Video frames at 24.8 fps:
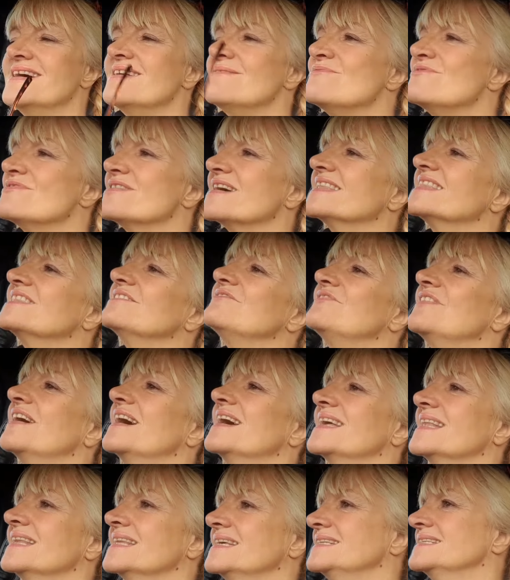We'll get the
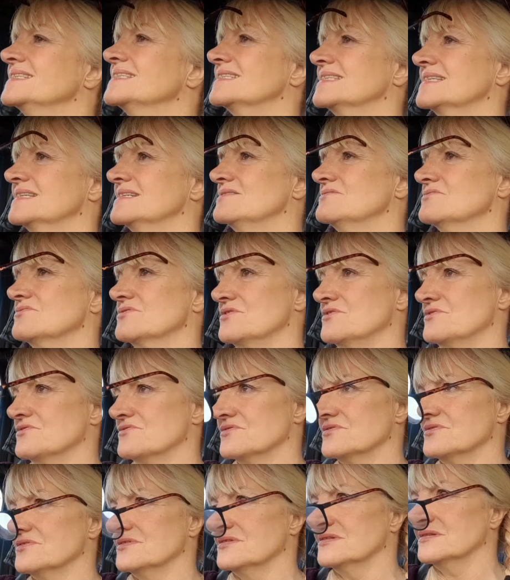violins out,
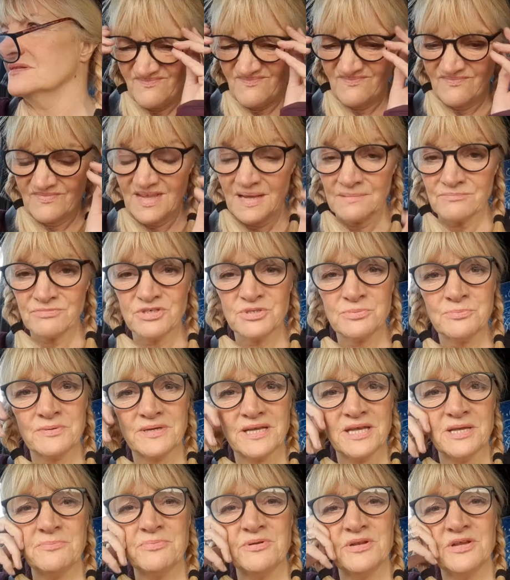Coral. I'm just
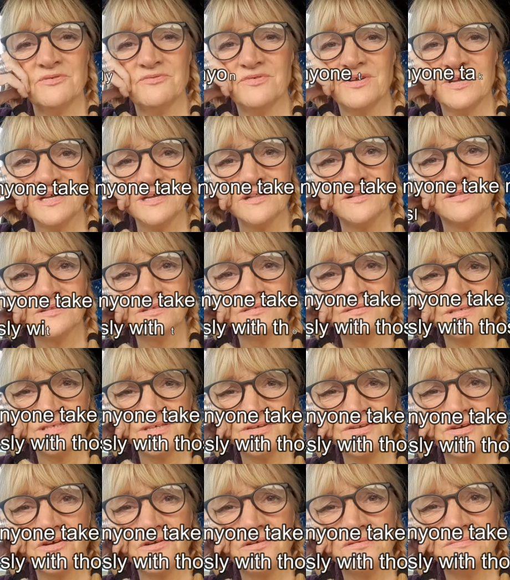keeping it real, you
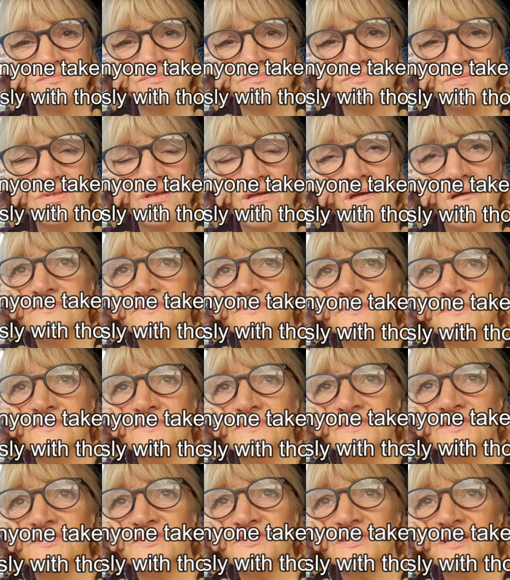know.
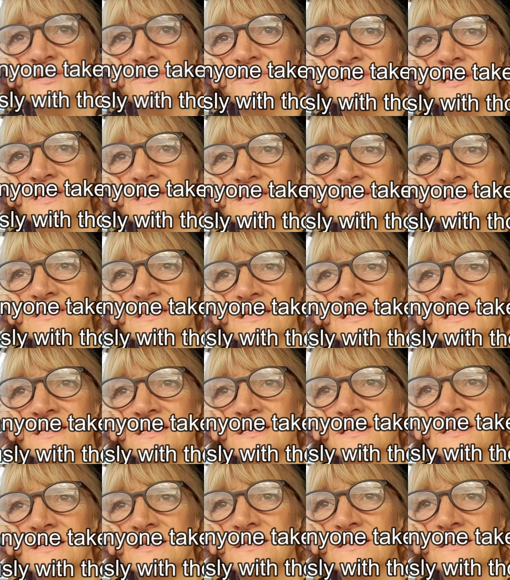This is how it is.
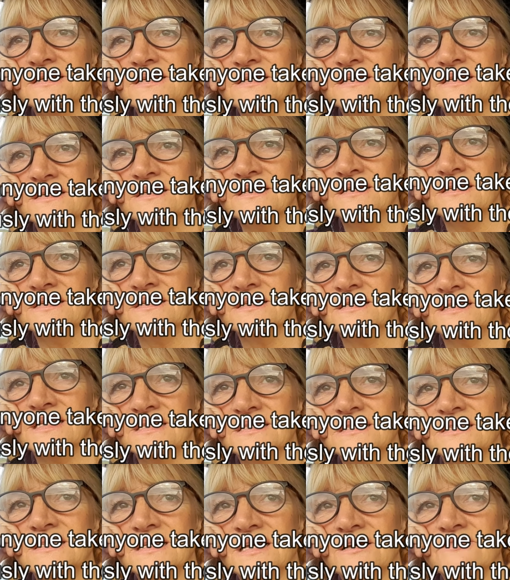
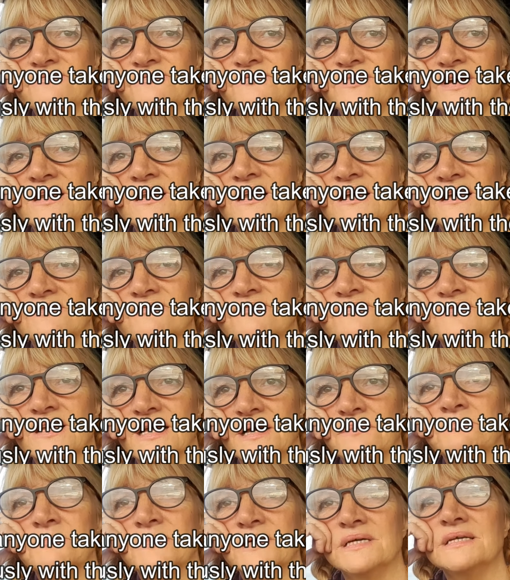This is how van life
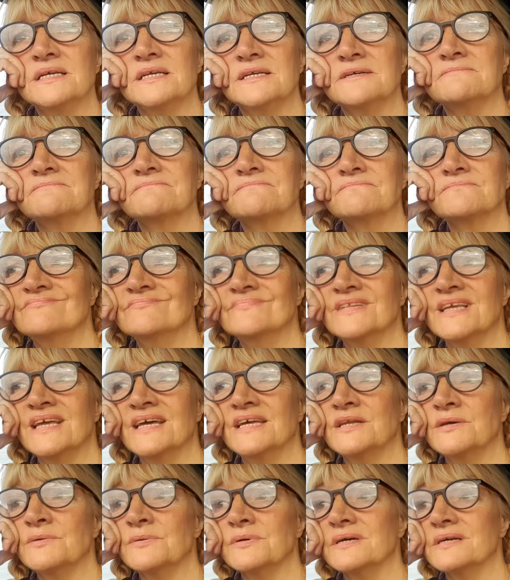can be.
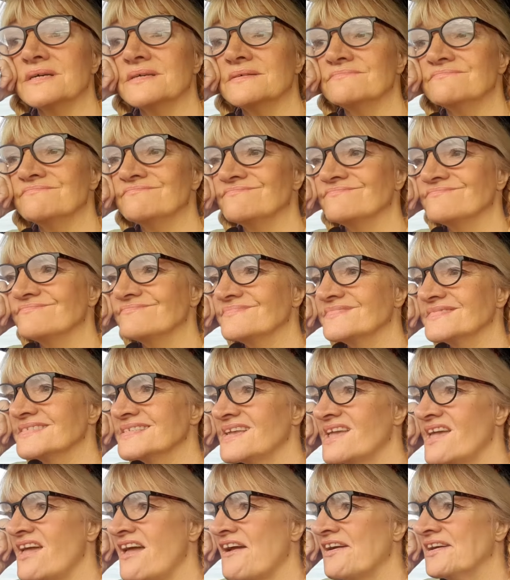Anyway,
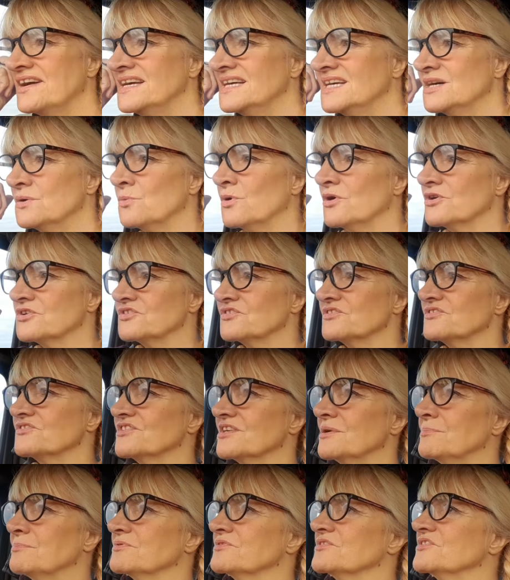worst things
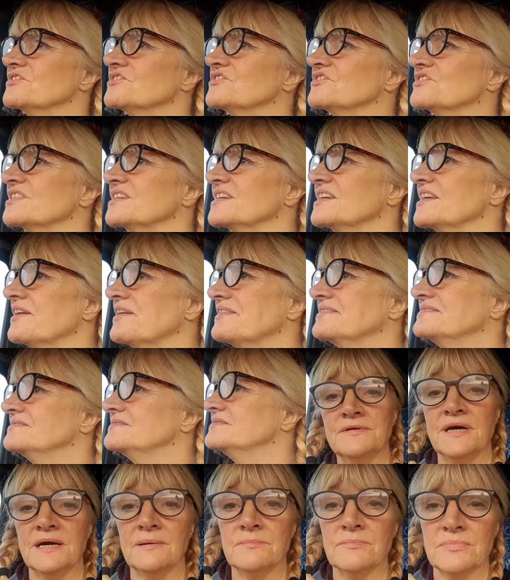happened at sea.
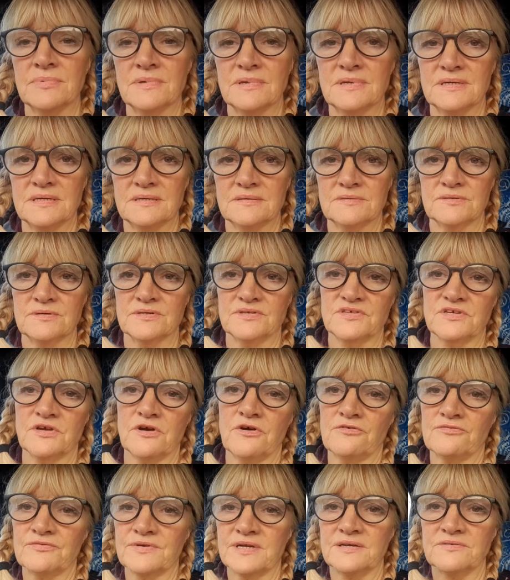I'm going to set
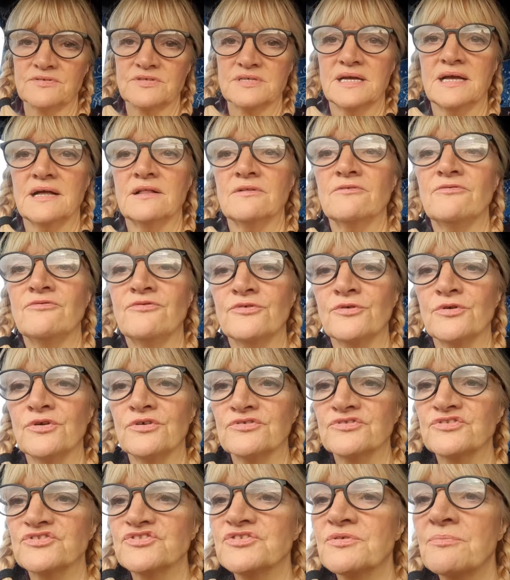off now to
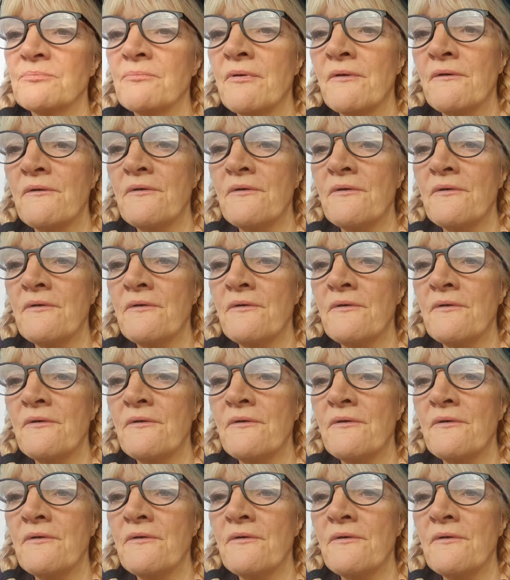Halfords.